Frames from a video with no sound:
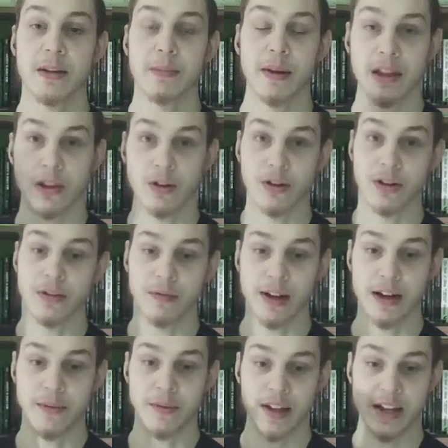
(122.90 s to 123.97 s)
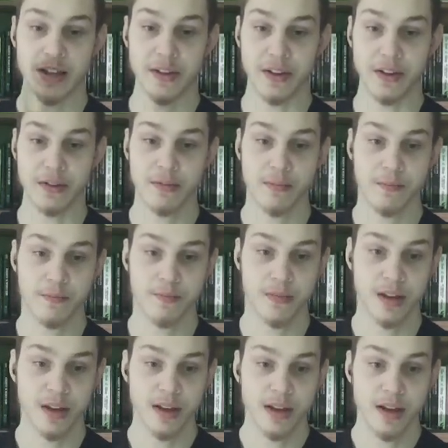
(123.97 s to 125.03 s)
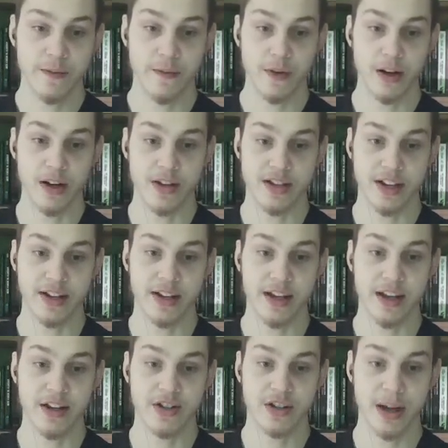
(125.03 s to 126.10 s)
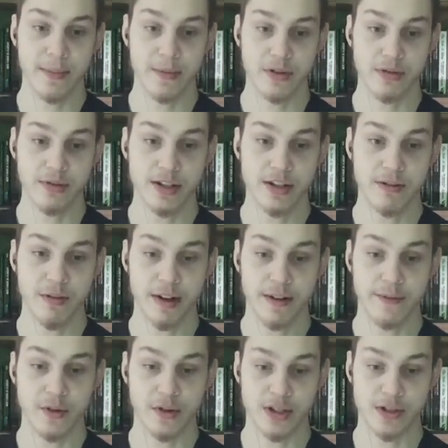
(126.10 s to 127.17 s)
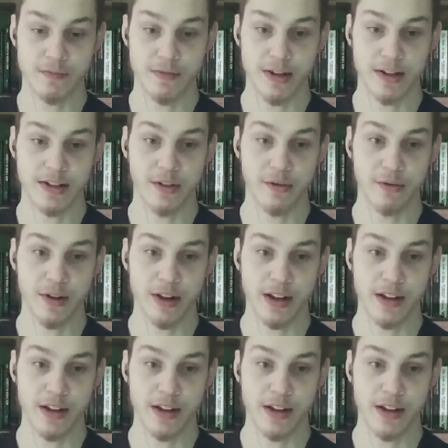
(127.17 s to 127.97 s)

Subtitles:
by learning the way of the heathen. For 2 Kings chapter 21, verses 1 to 3.